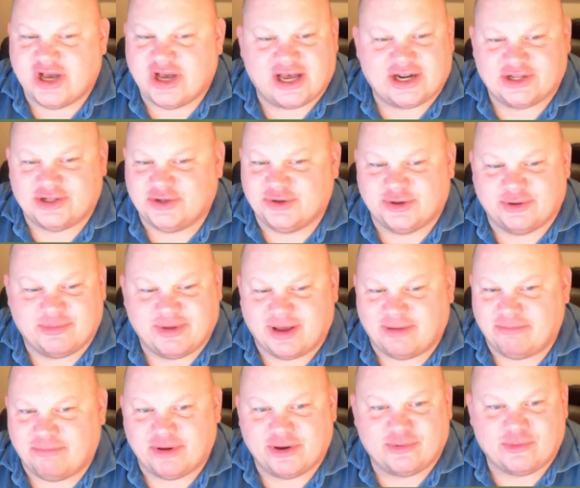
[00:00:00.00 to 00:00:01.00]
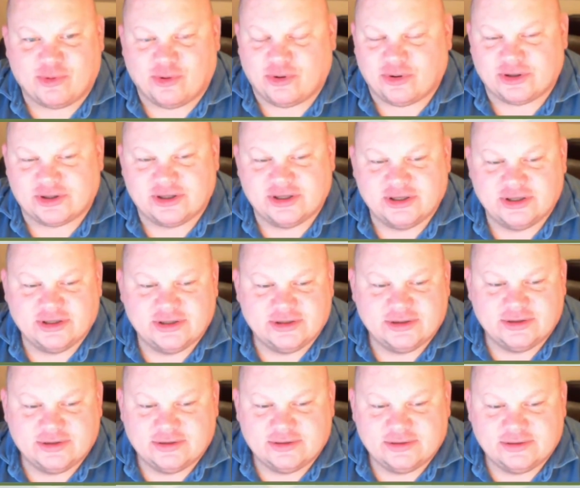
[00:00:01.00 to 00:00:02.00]
Gotta do it, man. Big. You want to meet Joseph's
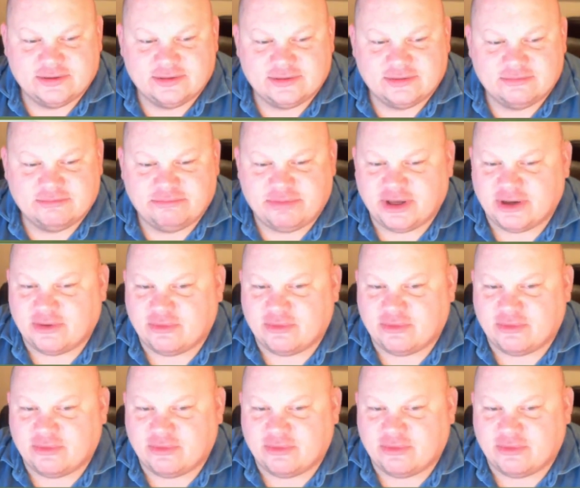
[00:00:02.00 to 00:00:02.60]
comment? Big